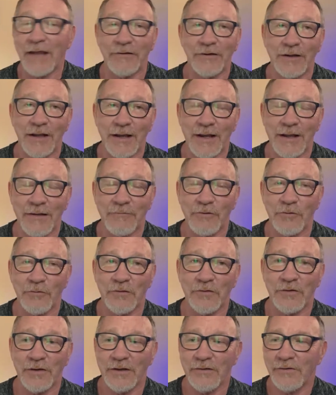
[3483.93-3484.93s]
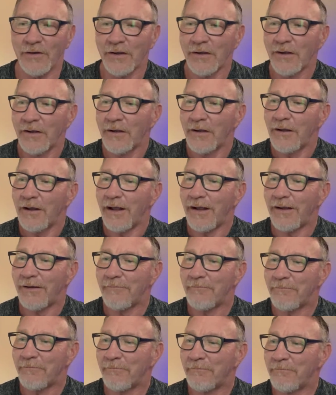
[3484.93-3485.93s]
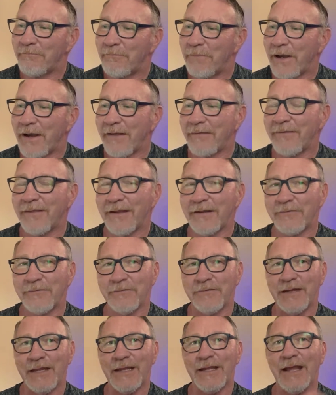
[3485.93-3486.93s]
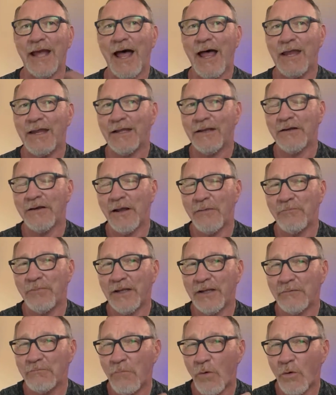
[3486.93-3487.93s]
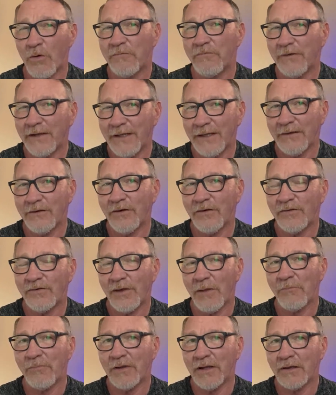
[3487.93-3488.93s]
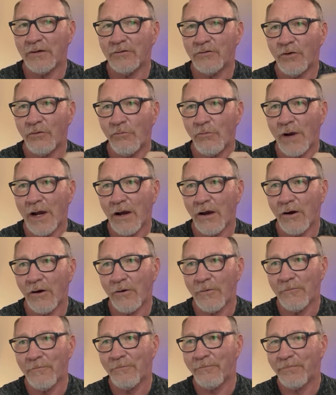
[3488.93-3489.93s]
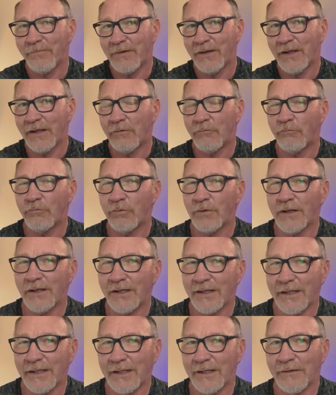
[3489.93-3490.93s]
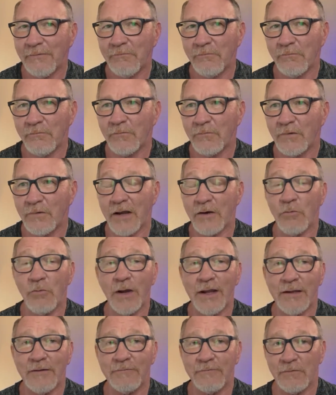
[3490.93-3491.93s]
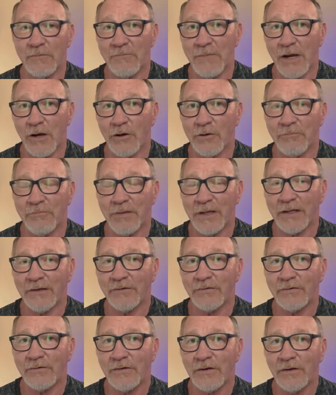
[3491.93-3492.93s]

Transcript: Yeah, you got to have your receipts. But I think DEI ended up being morphing into something to where it really got away from merit-based